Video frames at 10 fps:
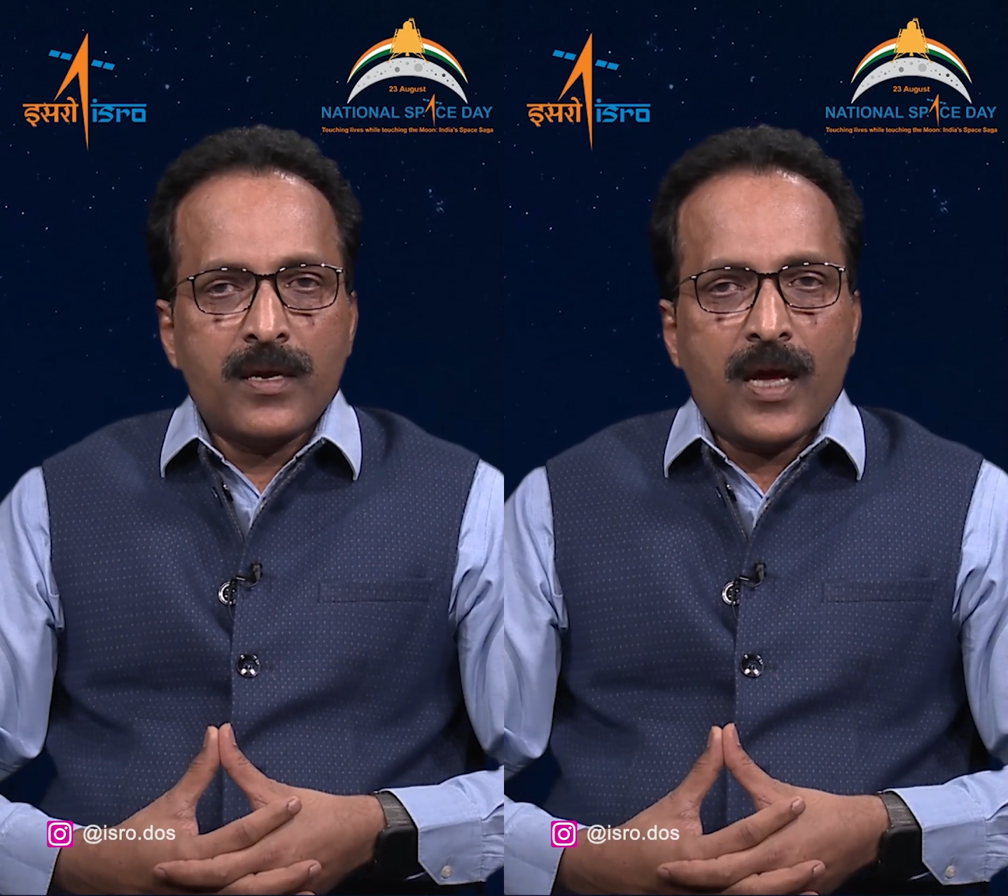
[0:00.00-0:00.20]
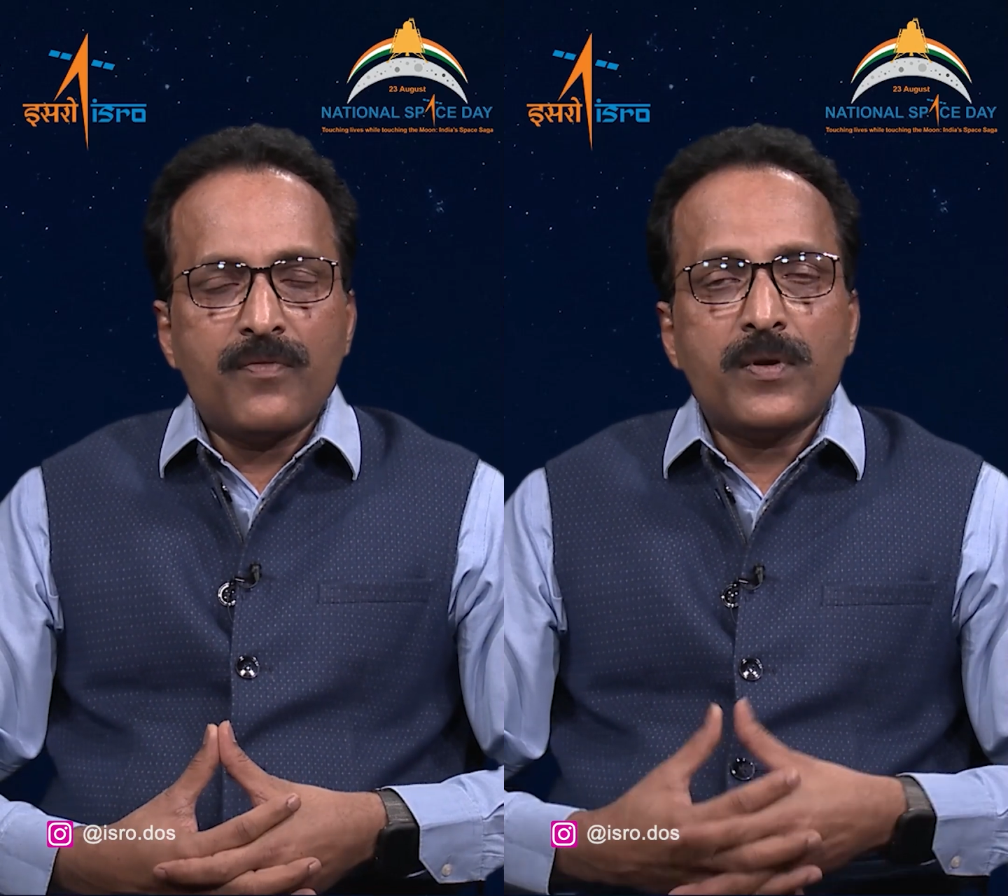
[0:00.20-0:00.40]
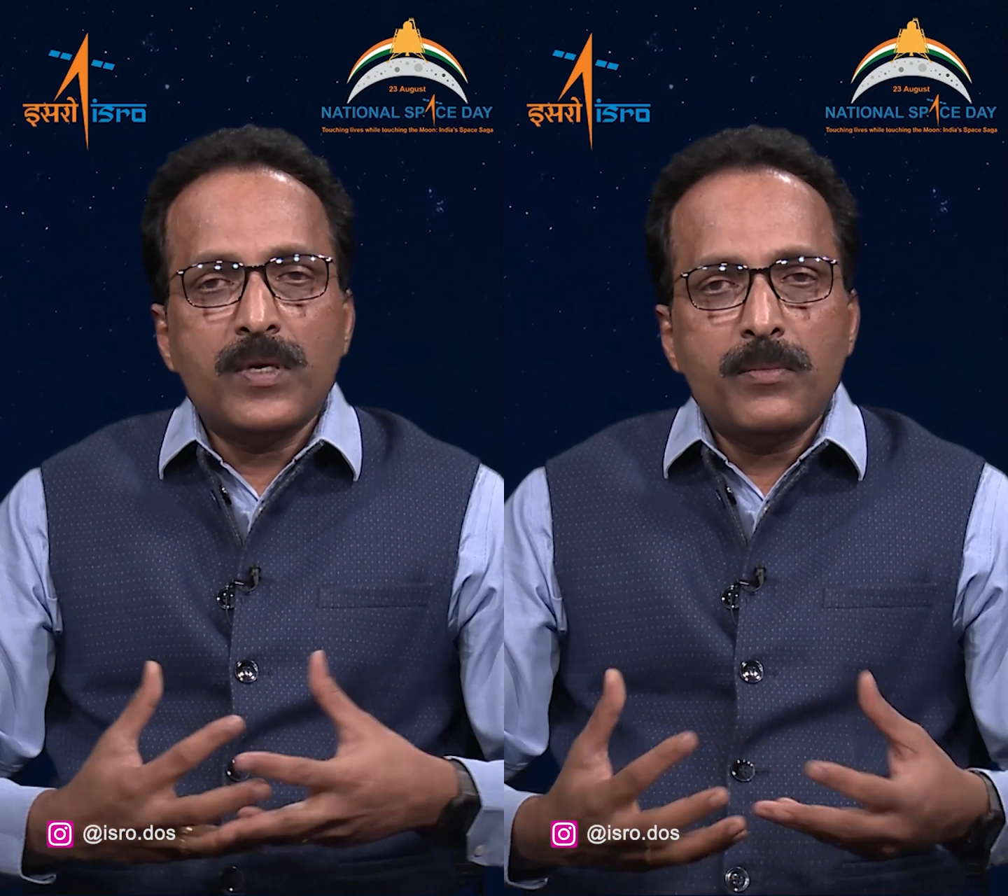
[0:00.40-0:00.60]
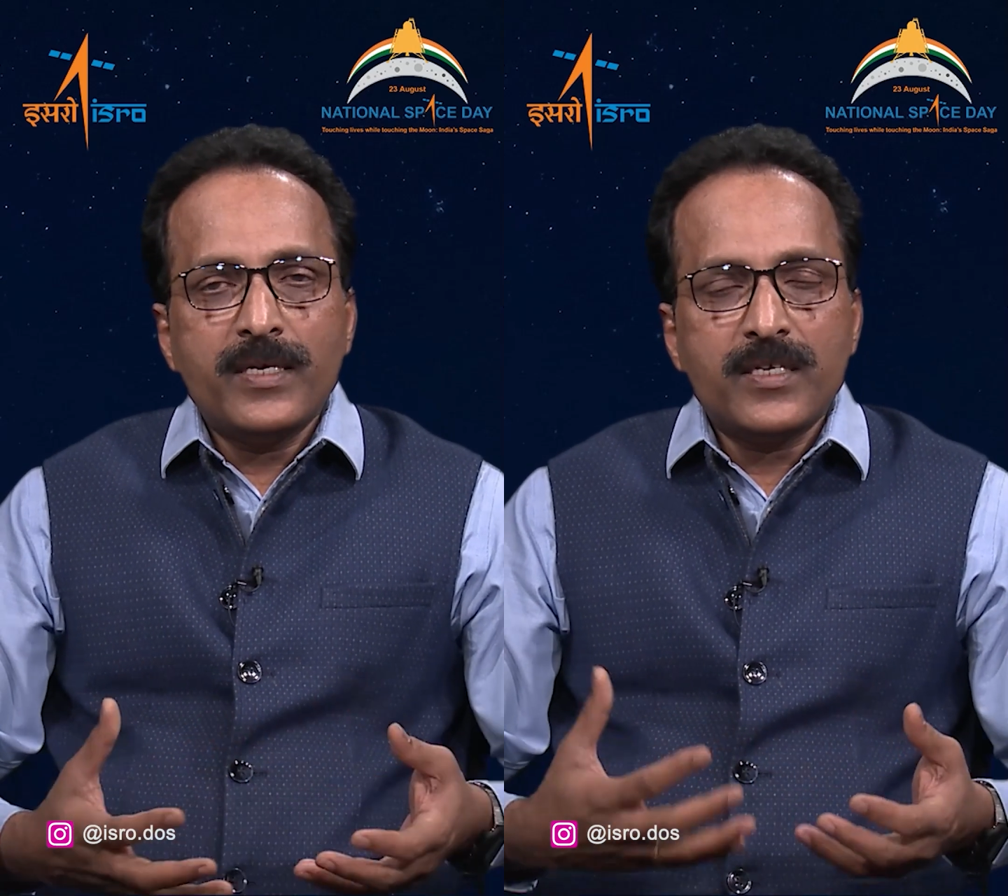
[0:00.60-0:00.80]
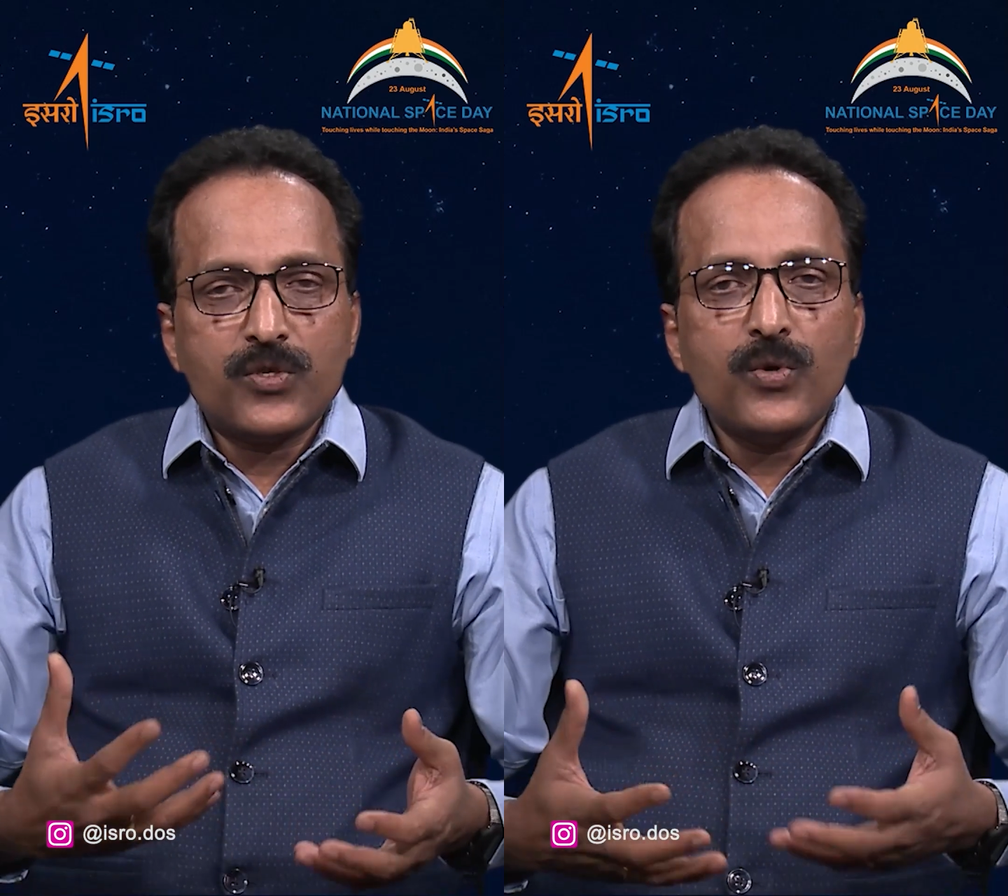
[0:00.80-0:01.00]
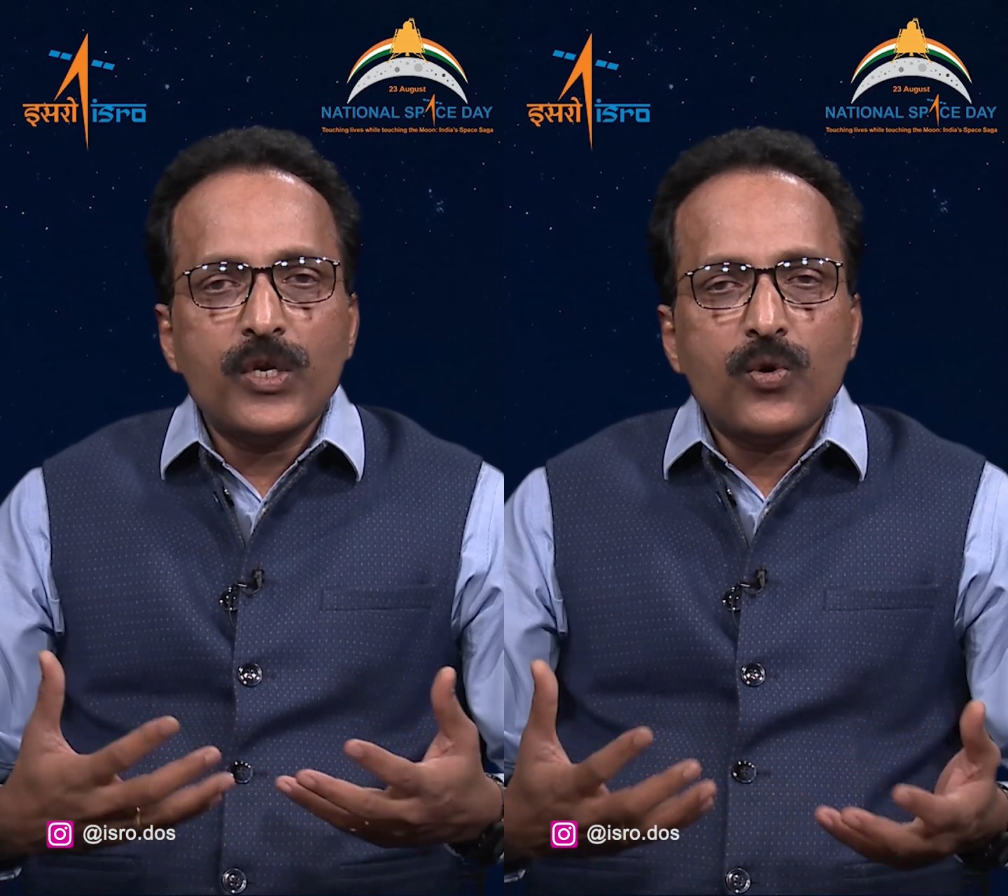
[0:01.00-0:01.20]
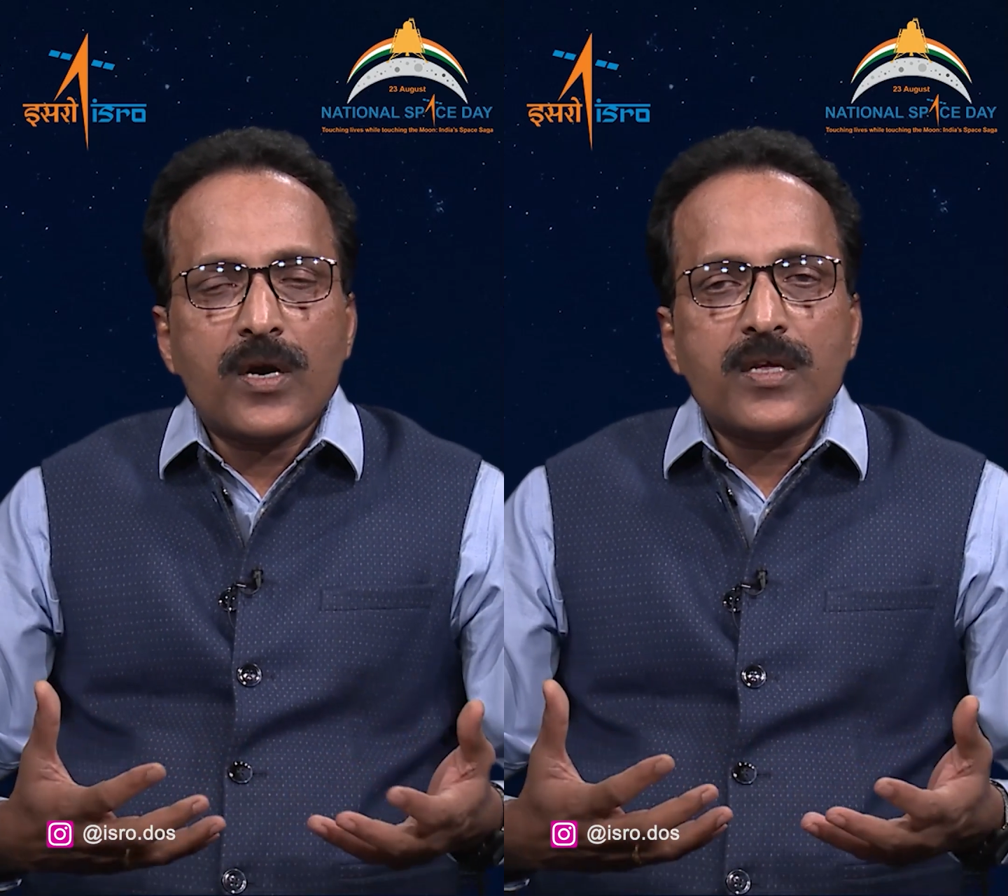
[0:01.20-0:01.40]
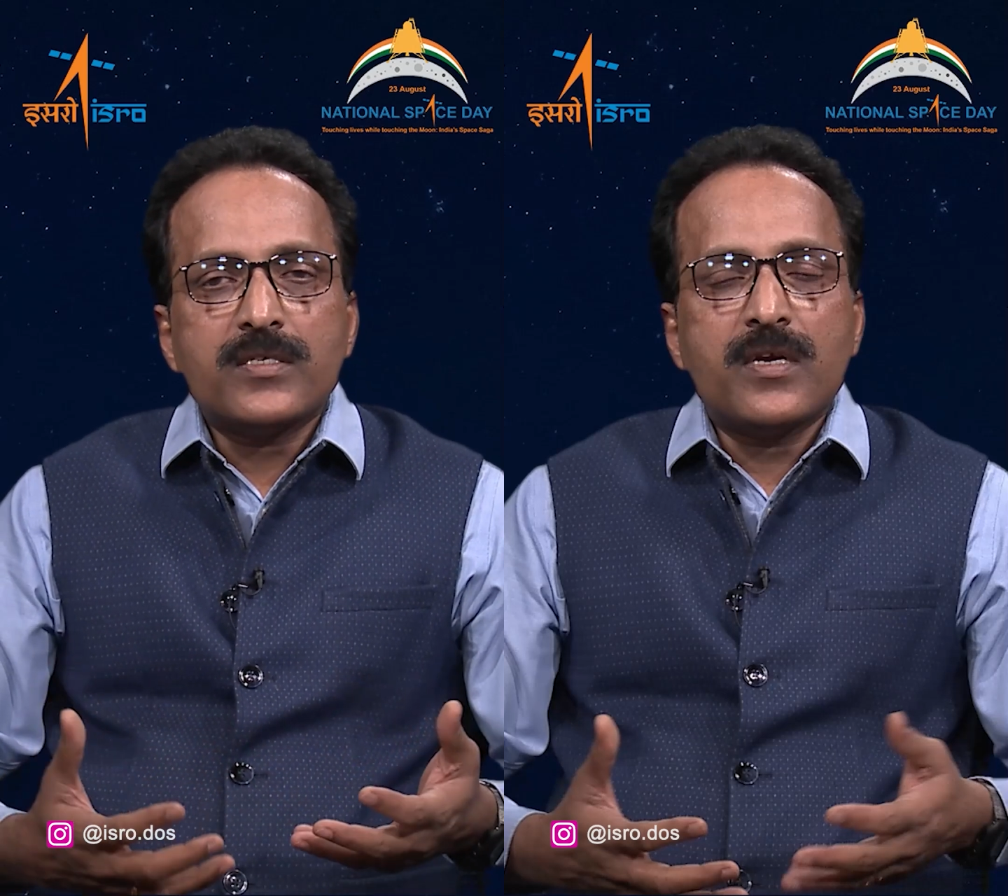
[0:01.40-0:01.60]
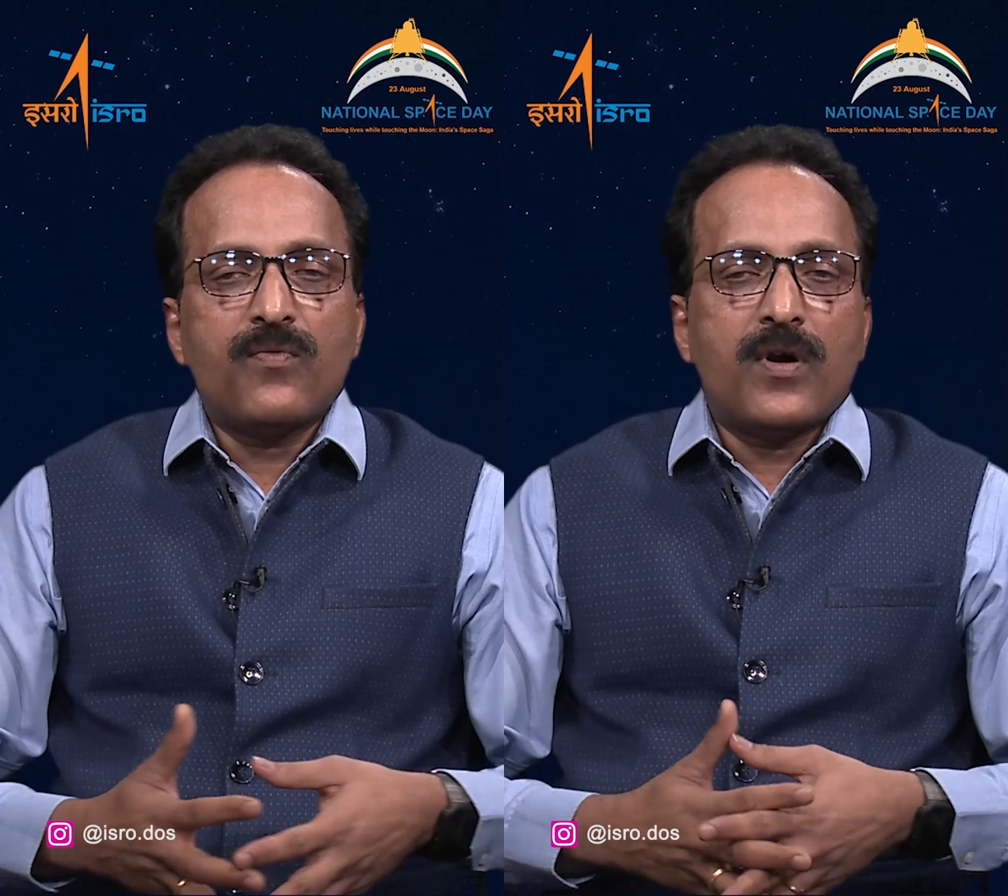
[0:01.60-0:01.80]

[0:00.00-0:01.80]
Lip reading: And from the images, you need to understand